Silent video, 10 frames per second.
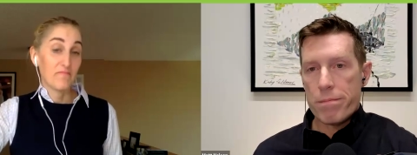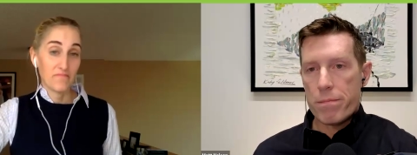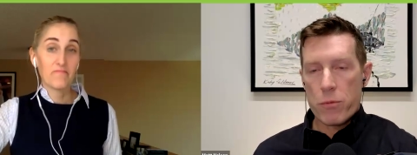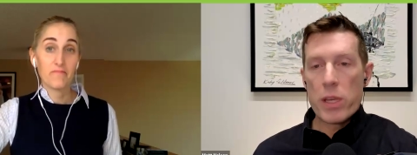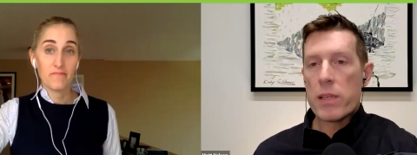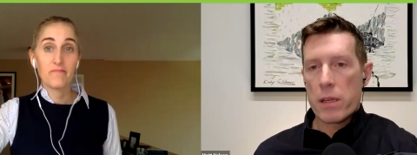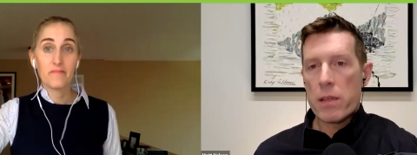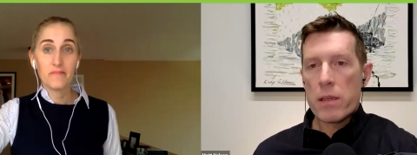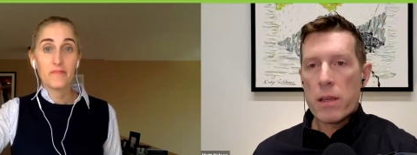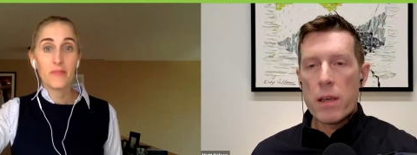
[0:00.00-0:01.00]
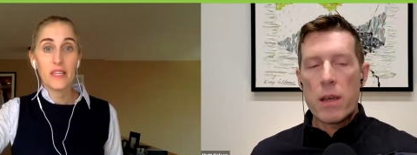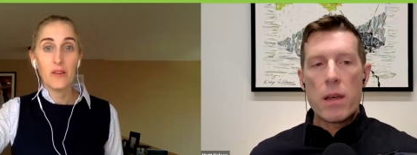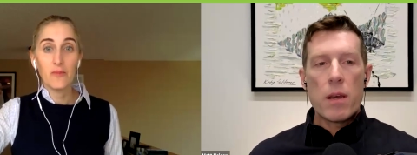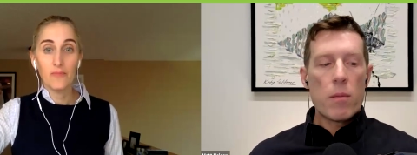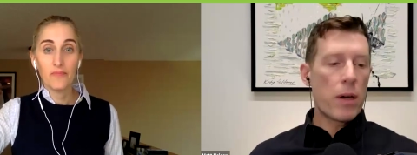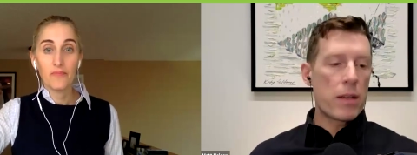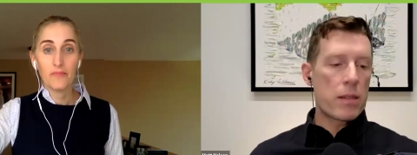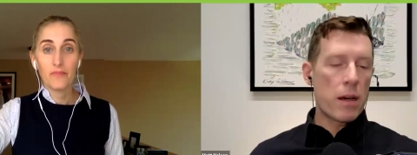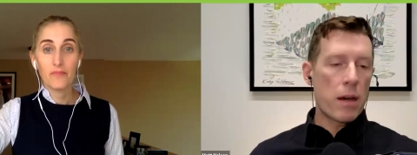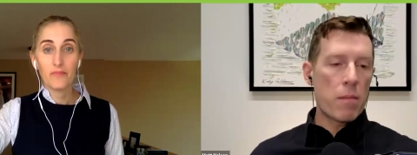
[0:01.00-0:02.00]
Speaker 1: reason. Yeah.
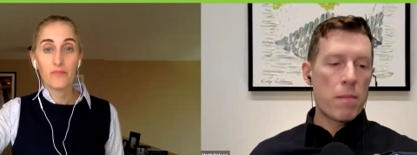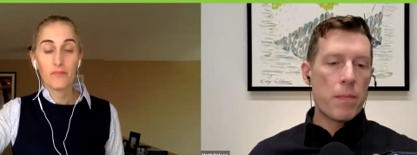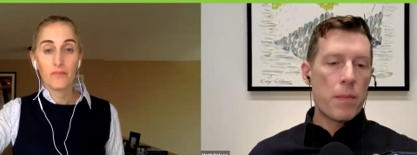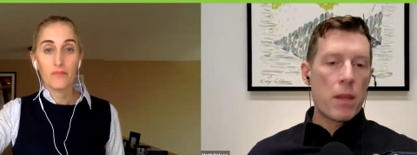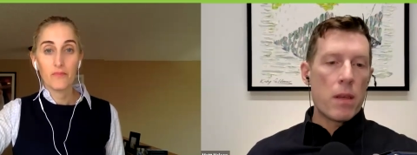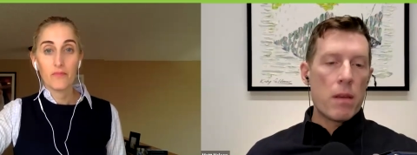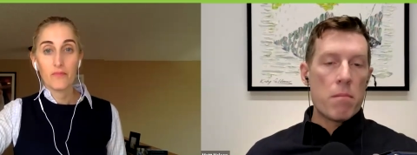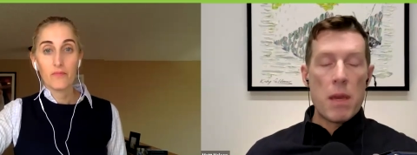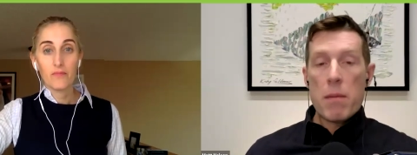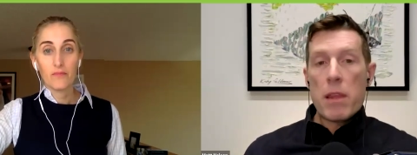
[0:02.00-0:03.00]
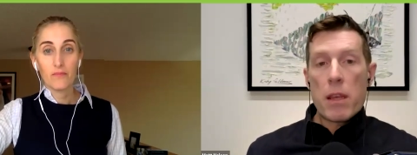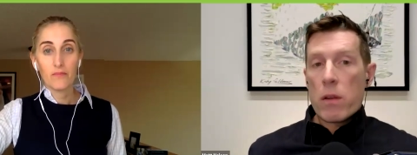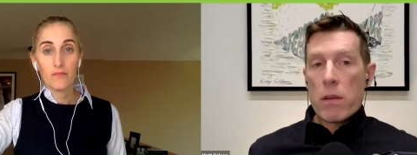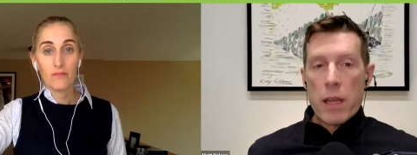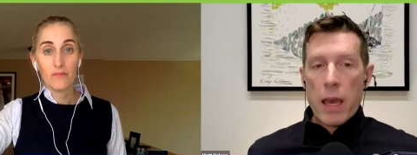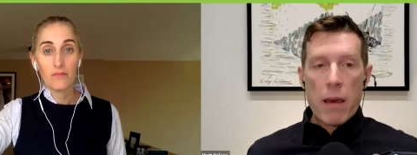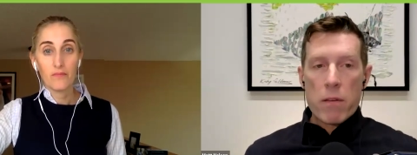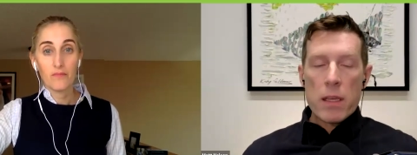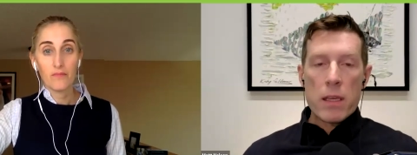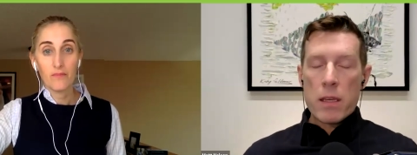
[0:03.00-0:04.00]
But um, maybe they don't even
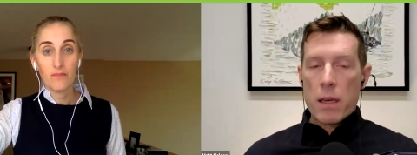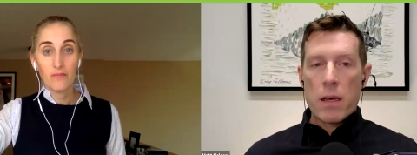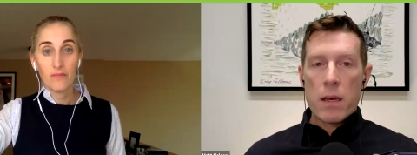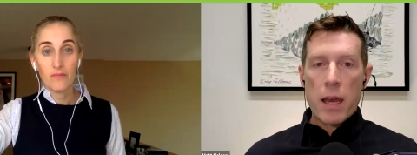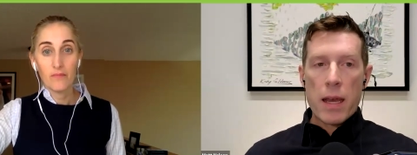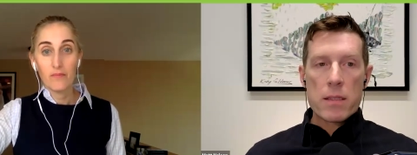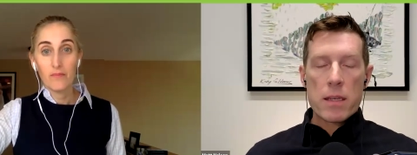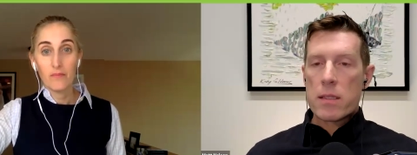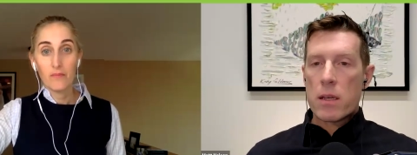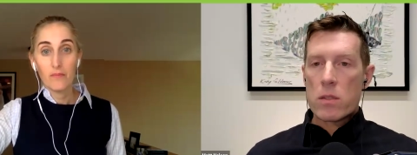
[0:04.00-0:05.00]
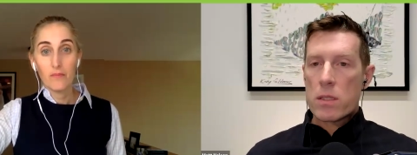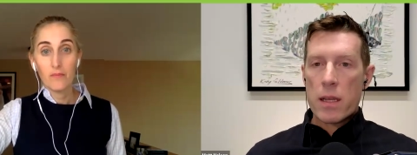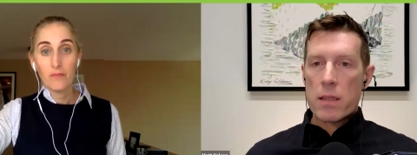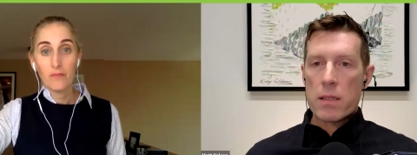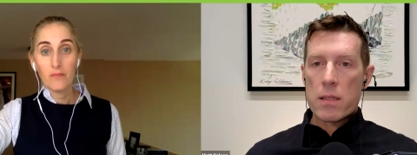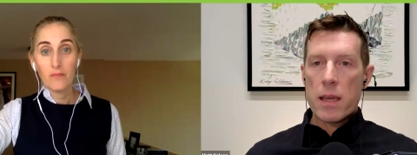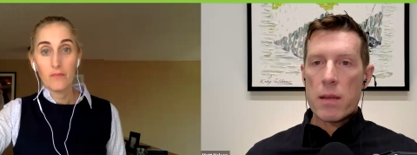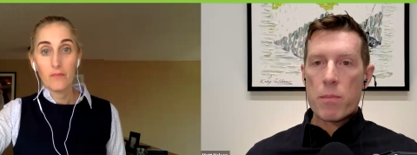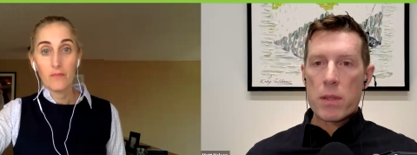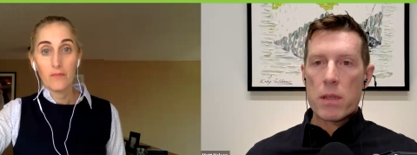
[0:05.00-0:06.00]
have any uh, assets outside the
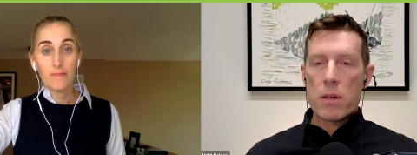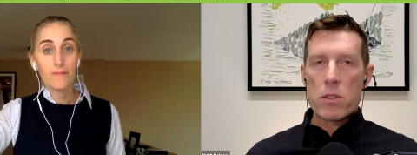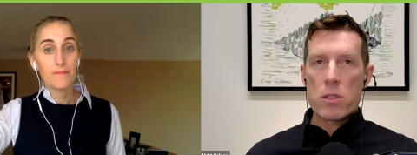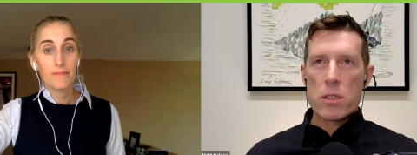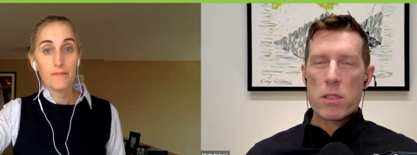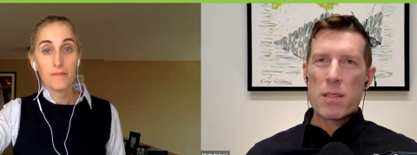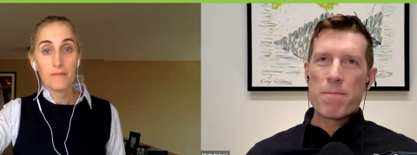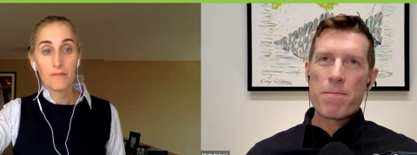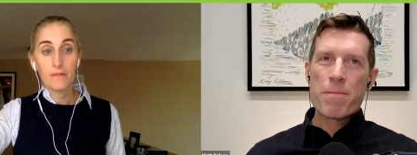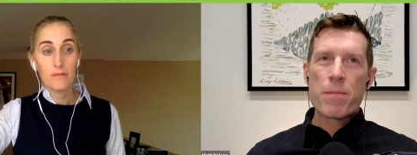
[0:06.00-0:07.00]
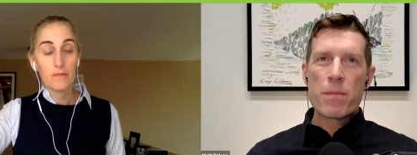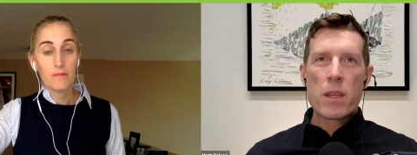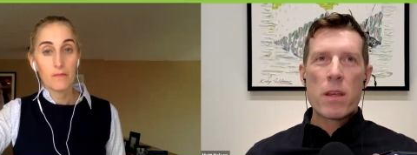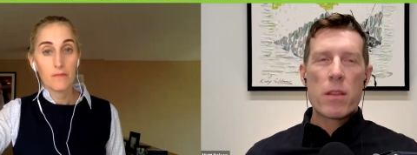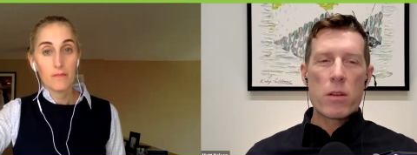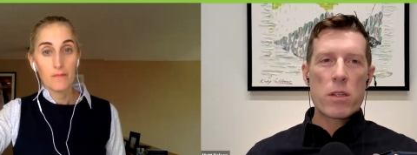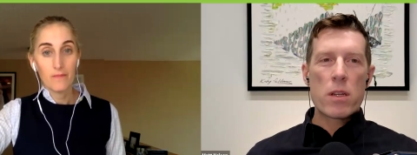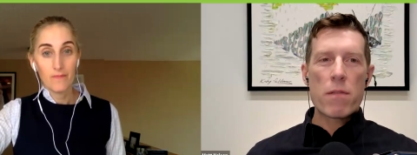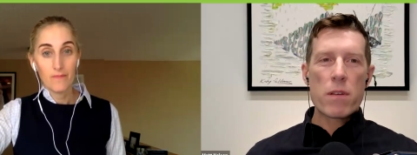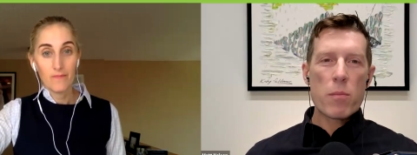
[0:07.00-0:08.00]
state, but there's just there's
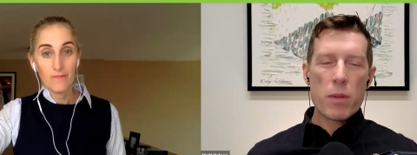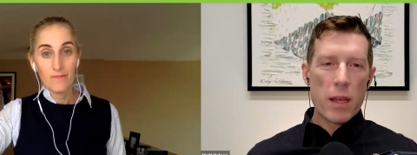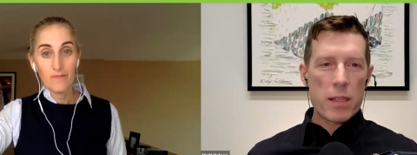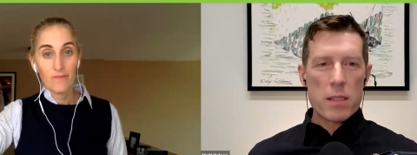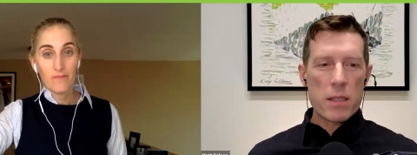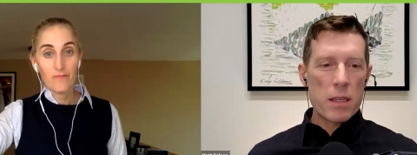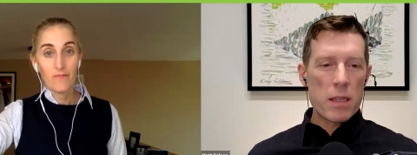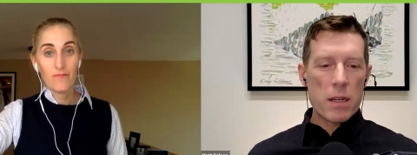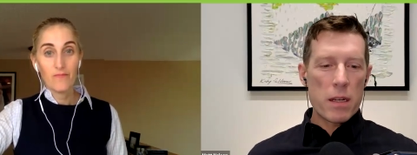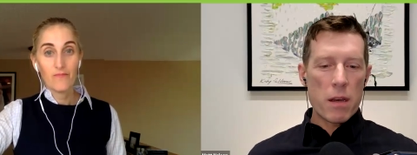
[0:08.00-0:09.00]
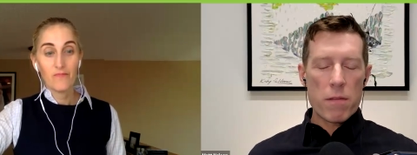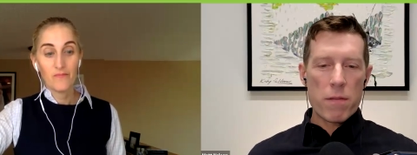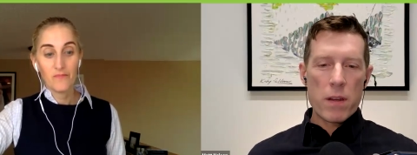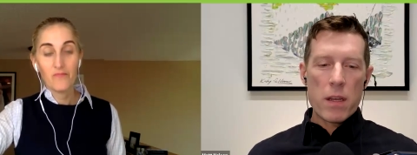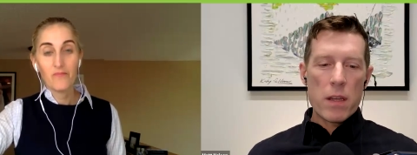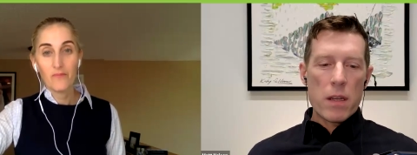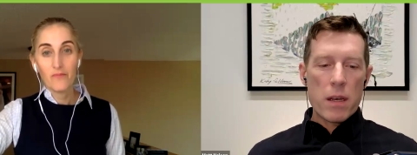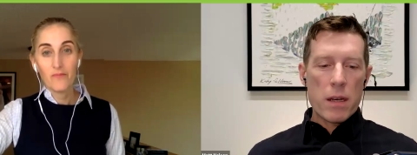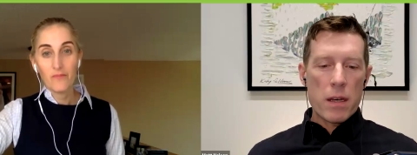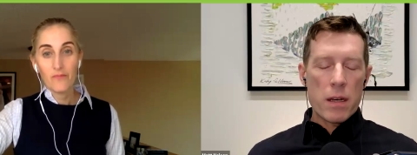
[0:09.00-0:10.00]
enough complexity and enough
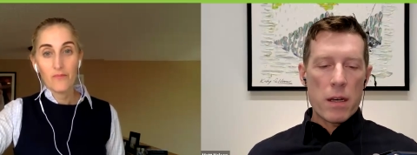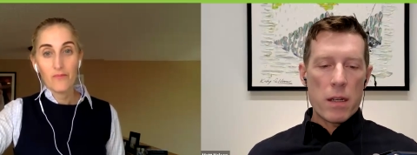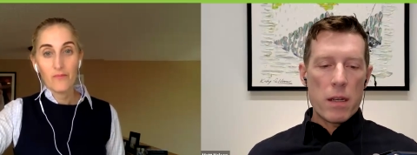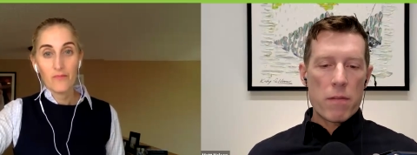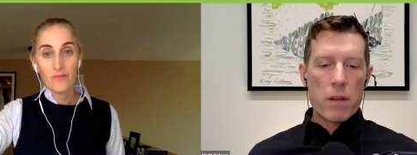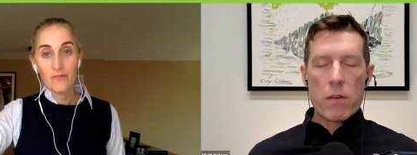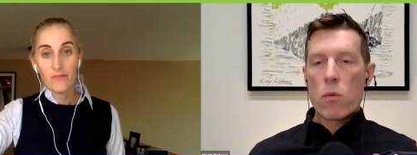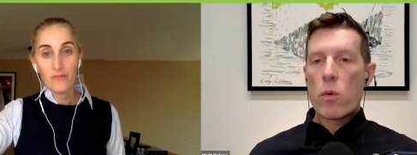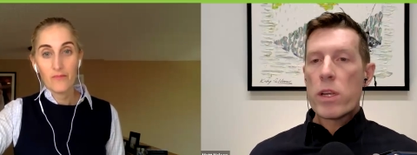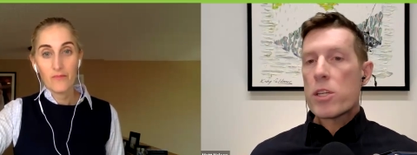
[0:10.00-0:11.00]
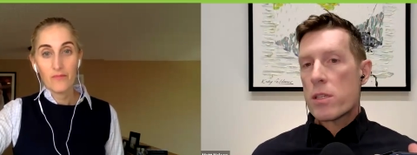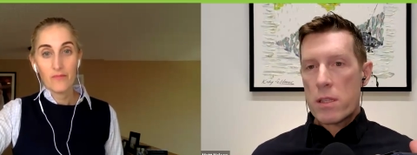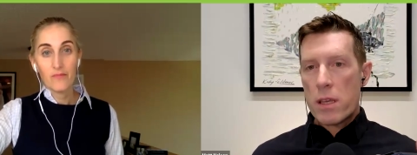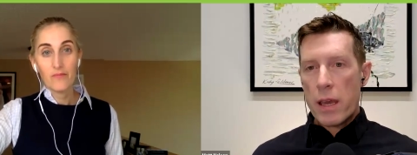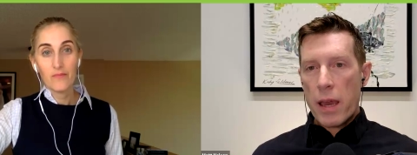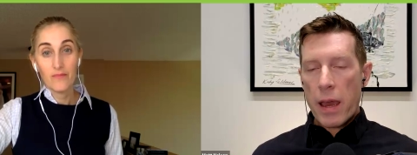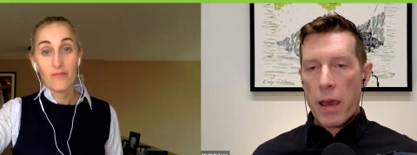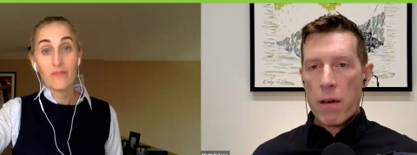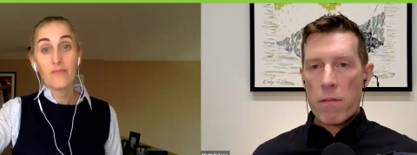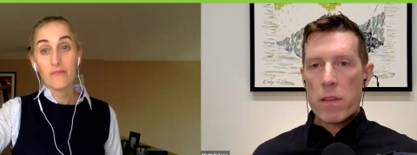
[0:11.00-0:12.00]
uh, enough different wishes they
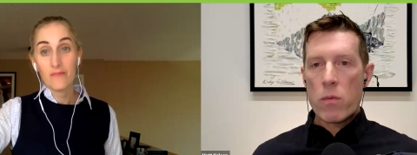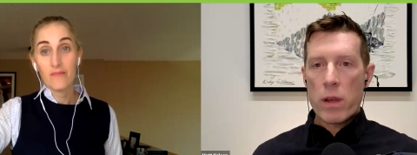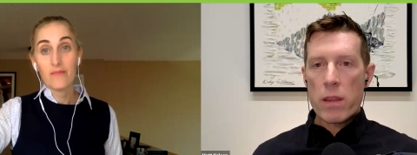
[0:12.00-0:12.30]
have and the way